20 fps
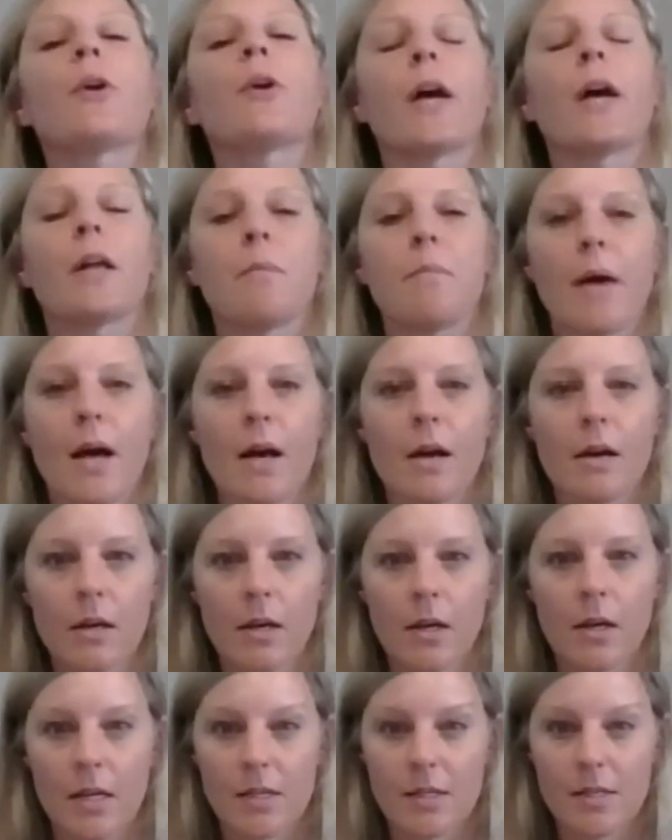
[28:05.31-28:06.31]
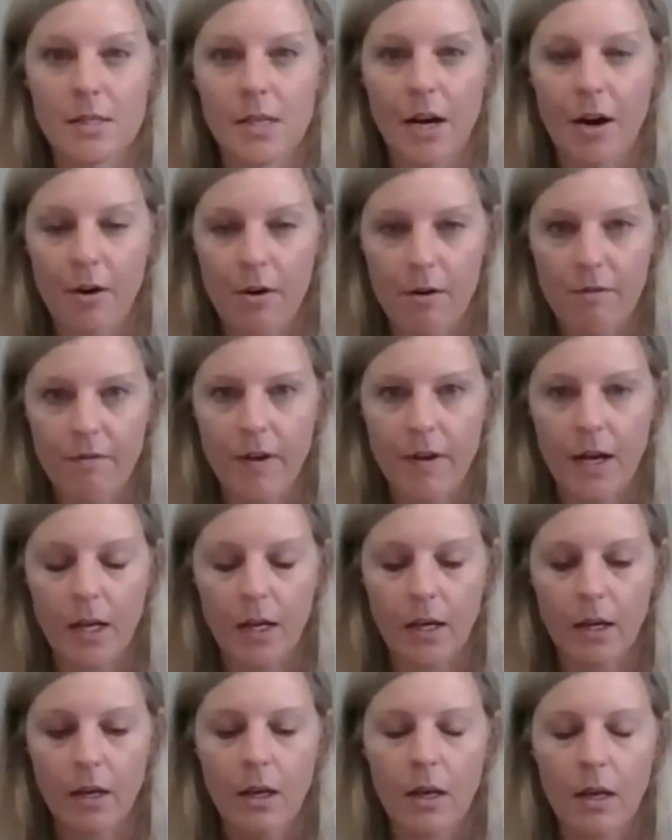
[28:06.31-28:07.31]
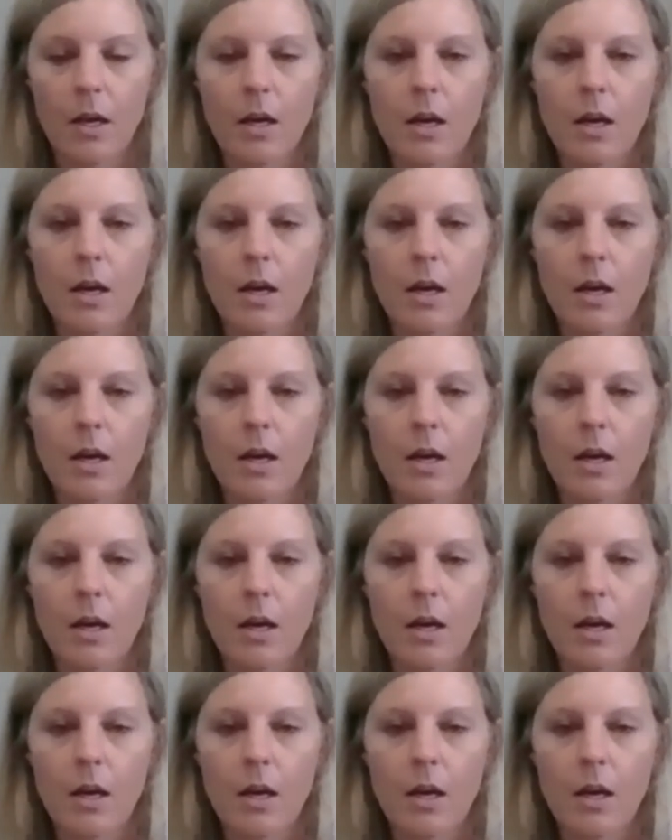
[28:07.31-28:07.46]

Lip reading: your head back, is terrifying.